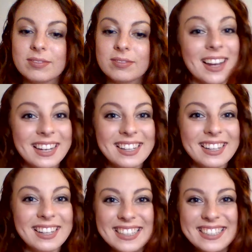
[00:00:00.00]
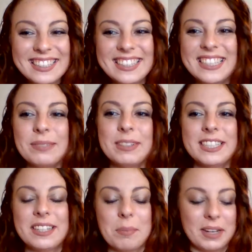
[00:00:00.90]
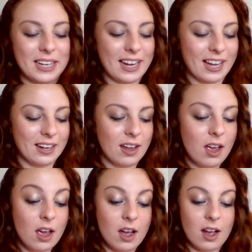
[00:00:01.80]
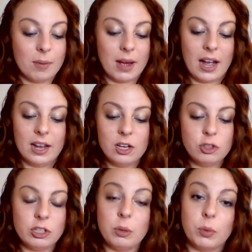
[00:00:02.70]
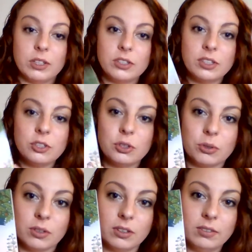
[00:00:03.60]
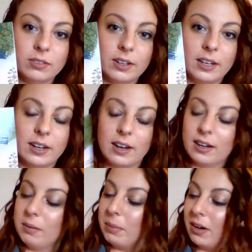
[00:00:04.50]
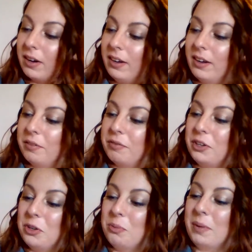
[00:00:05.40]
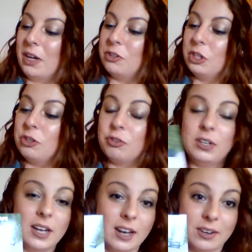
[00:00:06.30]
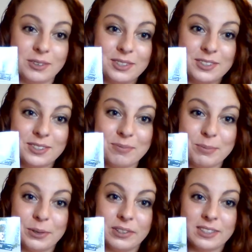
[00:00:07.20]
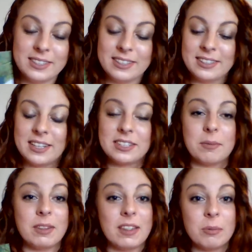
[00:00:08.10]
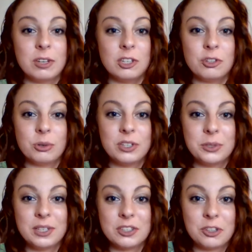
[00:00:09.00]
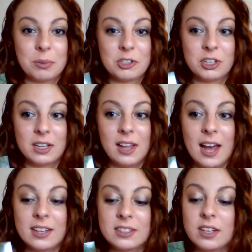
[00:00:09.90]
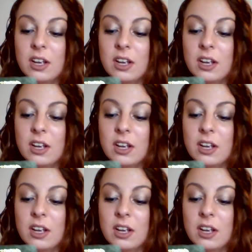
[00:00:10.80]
Hi class, it's Miss Steadman again. I actually went to the store and I bought a few Magic Tree House books since that's something that we enjoy doing so much in class.